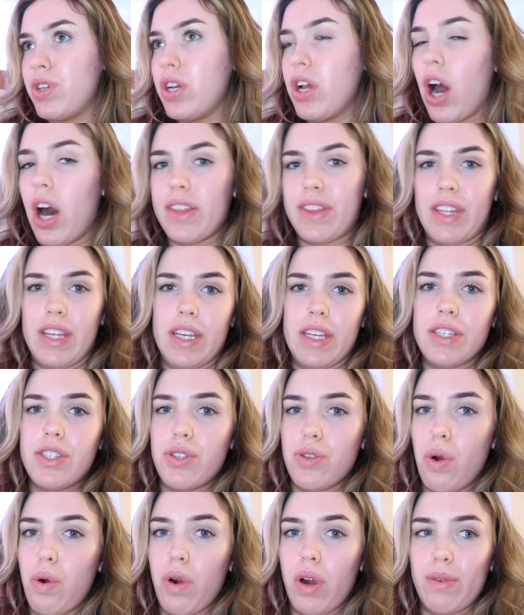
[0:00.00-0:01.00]
got
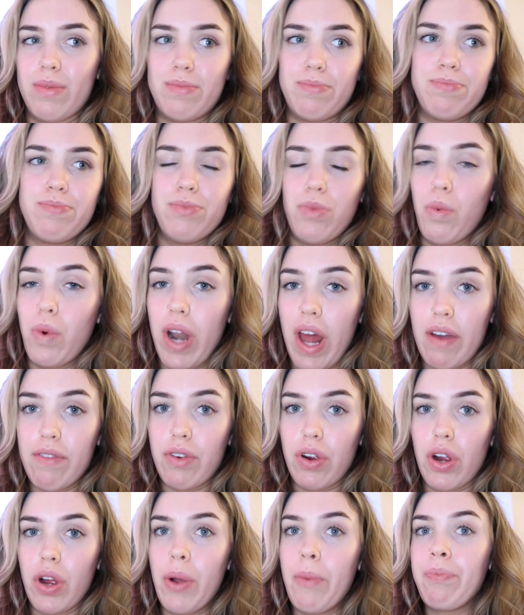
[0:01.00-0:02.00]
this or
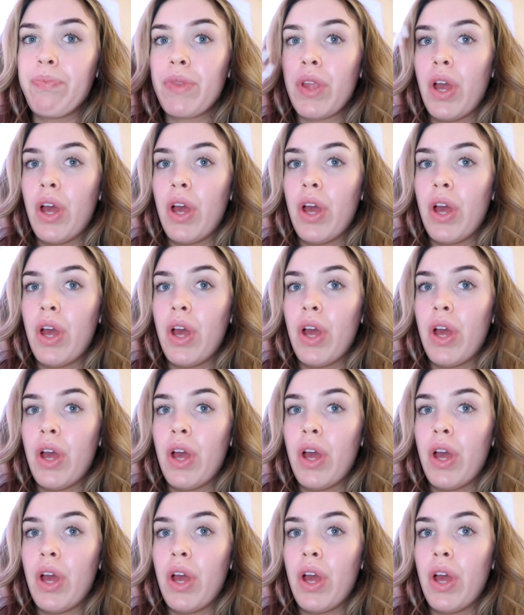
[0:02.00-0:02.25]
whatever,